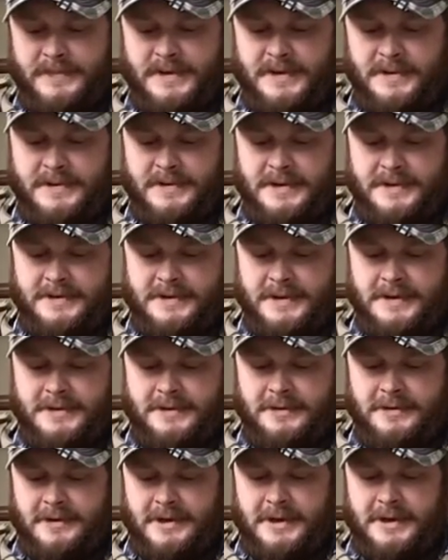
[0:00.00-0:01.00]
Now these
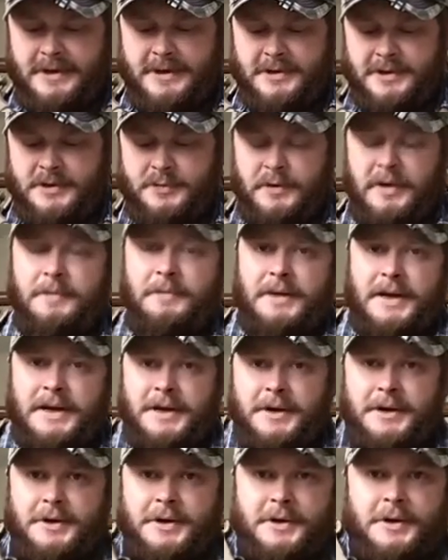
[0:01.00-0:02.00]
are the swim bait
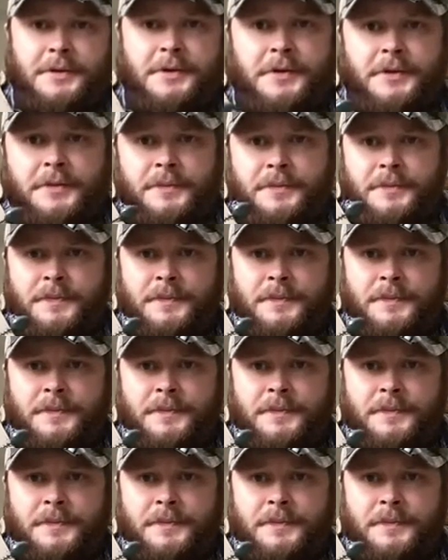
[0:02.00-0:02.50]
hooks